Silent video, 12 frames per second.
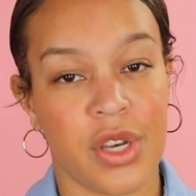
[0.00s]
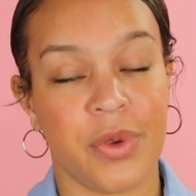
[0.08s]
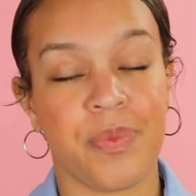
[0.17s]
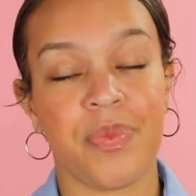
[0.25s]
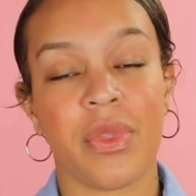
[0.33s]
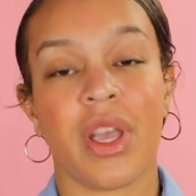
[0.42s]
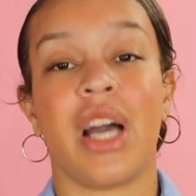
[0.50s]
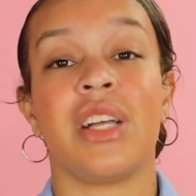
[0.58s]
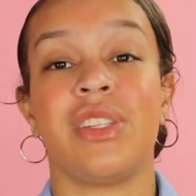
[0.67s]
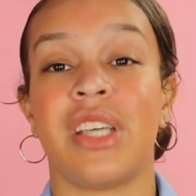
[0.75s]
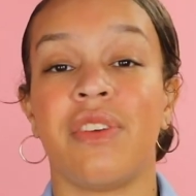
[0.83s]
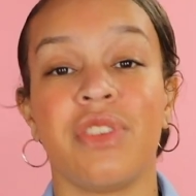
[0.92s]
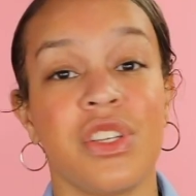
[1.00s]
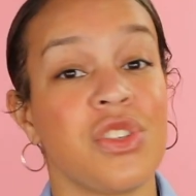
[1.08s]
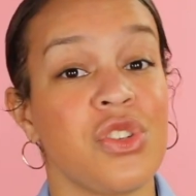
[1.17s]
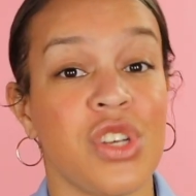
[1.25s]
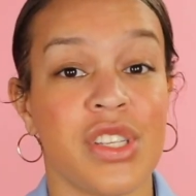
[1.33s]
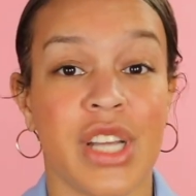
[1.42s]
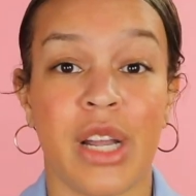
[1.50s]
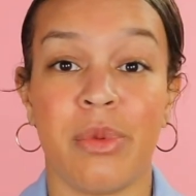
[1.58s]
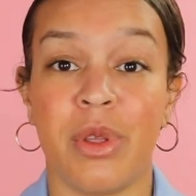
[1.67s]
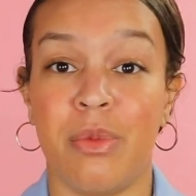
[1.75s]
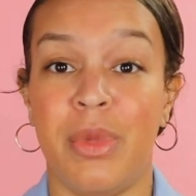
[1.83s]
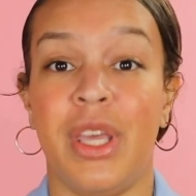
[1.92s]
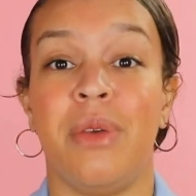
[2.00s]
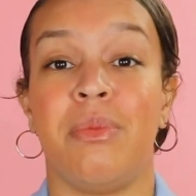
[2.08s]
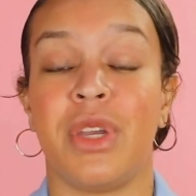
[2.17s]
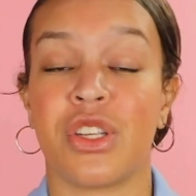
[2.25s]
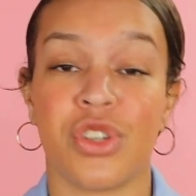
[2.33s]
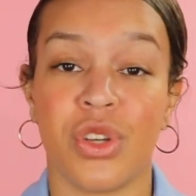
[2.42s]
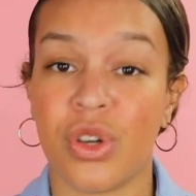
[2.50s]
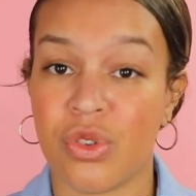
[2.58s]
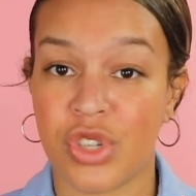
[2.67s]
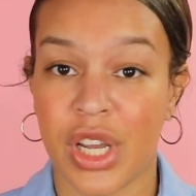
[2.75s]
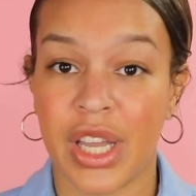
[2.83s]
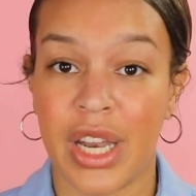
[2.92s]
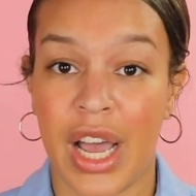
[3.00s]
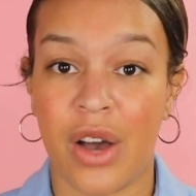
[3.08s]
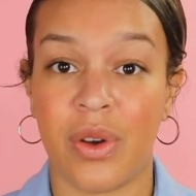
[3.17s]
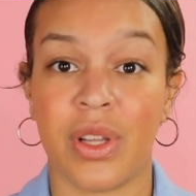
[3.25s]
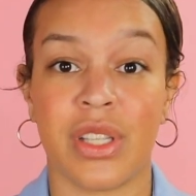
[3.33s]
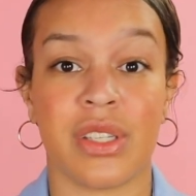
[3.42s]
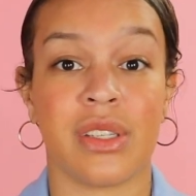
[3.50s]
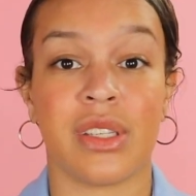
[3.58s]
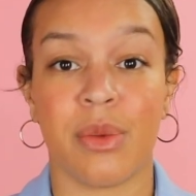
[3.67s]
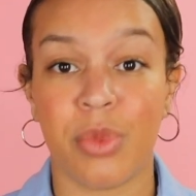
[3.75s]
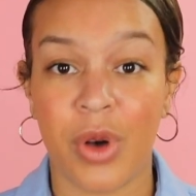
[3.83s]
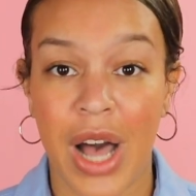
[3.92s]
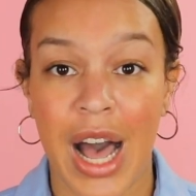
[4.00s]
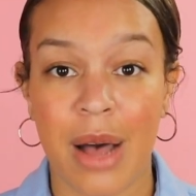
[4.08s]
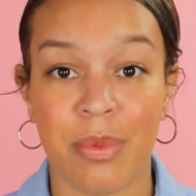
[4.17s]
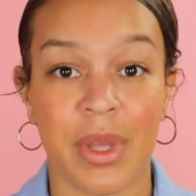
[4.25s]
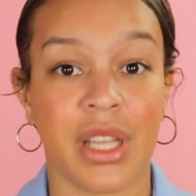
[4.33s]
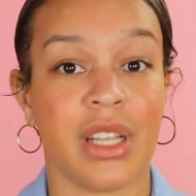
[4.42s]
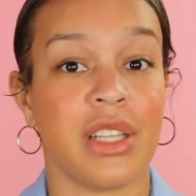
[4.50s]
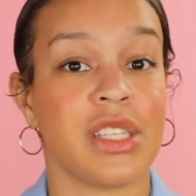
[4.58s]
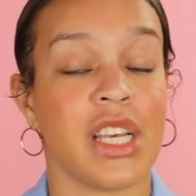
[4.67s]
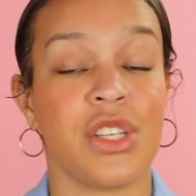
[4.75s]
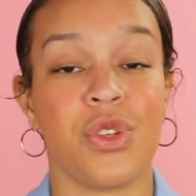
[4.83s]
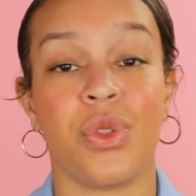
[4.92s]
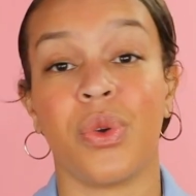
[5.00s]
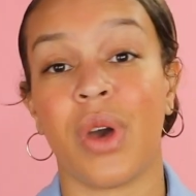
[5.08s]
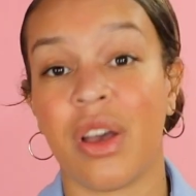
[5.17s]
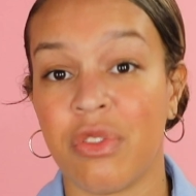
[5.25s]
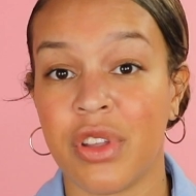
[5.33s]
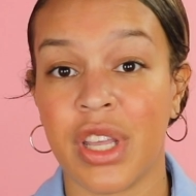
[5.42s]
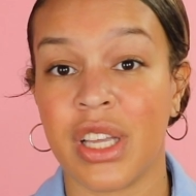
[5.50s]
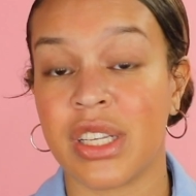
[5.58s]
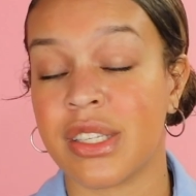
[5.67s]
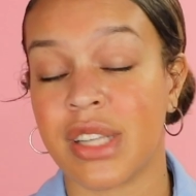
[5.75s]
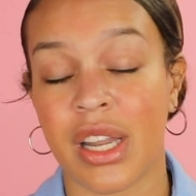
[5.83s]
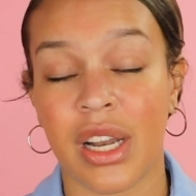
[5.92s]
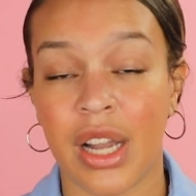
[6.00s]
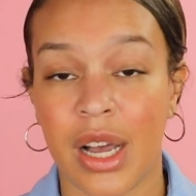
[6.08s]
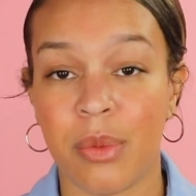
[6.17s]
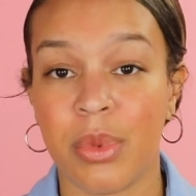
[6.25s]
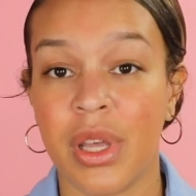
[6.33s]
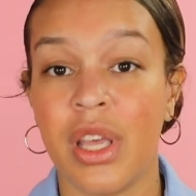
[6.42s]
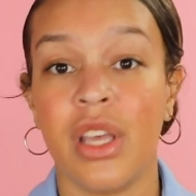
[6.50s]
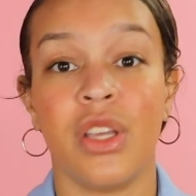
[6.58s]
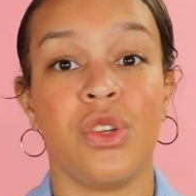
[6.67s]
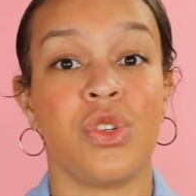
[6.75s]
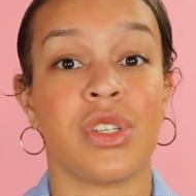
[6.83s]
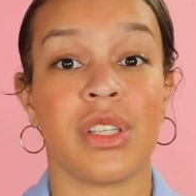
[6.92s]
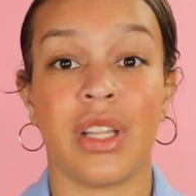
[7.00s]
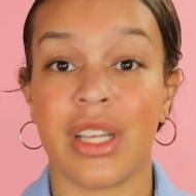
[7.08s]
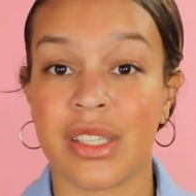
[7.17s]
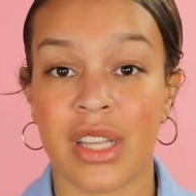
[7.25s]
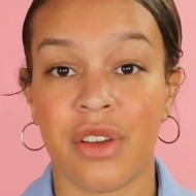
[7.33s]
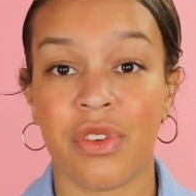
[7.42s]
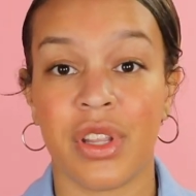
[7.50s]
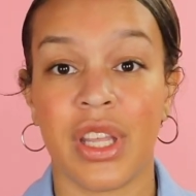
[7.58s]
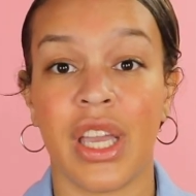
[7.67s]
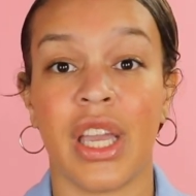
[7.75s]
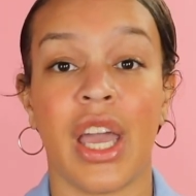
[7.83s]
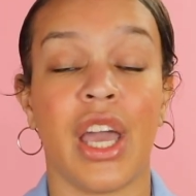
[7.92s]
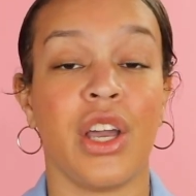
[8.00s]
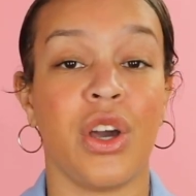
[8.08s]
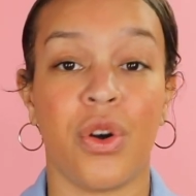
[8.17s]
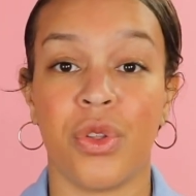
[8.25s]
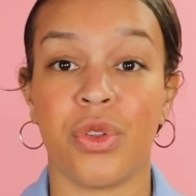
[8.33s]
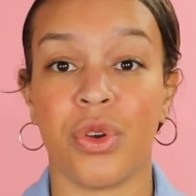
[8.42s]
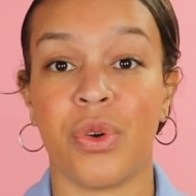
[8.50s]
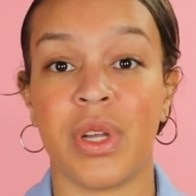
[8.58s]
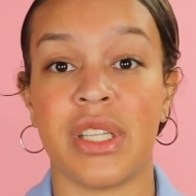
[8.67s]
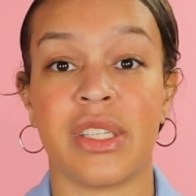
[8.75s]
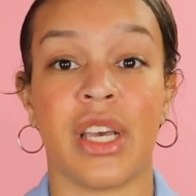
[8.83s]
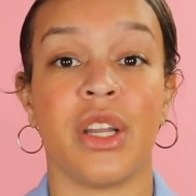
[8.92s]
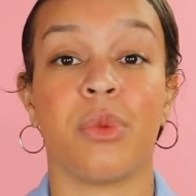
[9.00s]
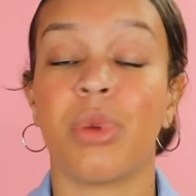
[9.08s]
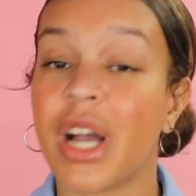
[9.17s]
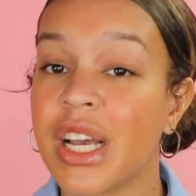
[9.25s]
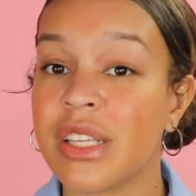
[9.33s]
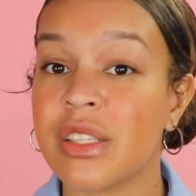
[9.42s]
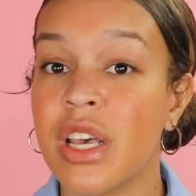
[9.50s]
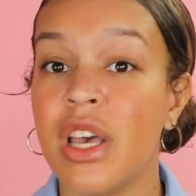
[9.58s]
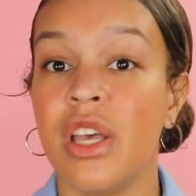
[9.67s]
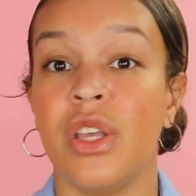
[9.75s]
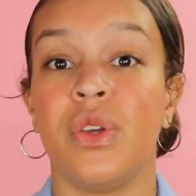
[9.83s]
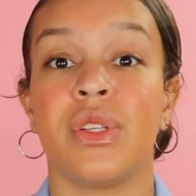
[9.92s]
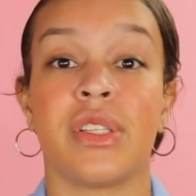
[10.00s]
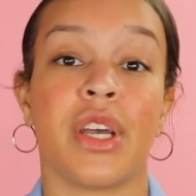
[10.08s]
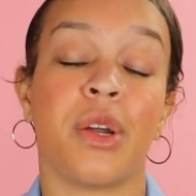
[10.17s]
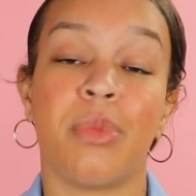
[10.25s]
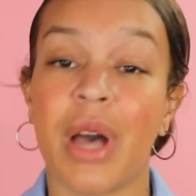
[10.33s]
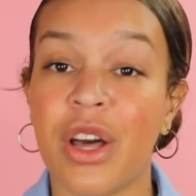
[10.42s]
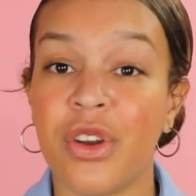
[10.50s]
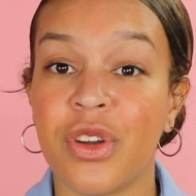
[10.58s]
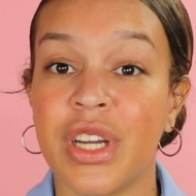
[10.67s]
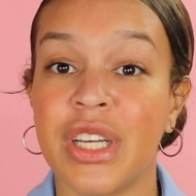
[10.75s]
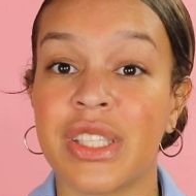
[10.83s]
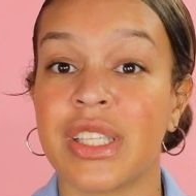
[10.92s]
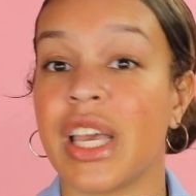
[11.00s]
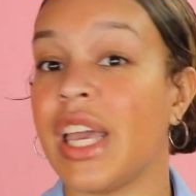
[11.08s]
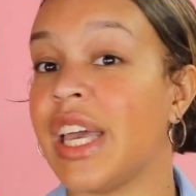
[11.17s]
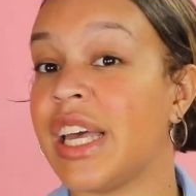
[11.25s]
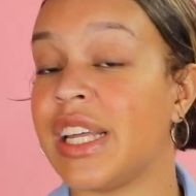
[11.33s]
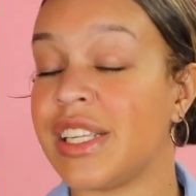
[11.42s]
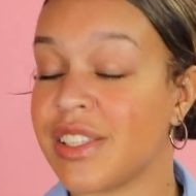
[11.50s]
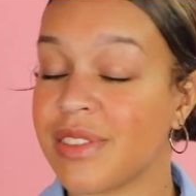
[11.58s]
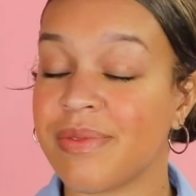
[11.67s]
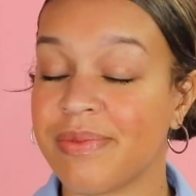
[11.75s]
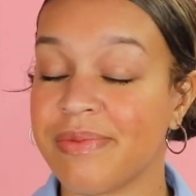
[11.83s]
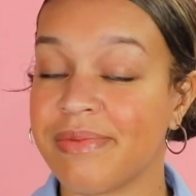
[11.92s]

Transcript: So I definitely suggest Airbnb. Make sure you go check it out. It's a simple app. It takes you through everything to set it up. You just list everything and go through and set your price. You can set your boundaries and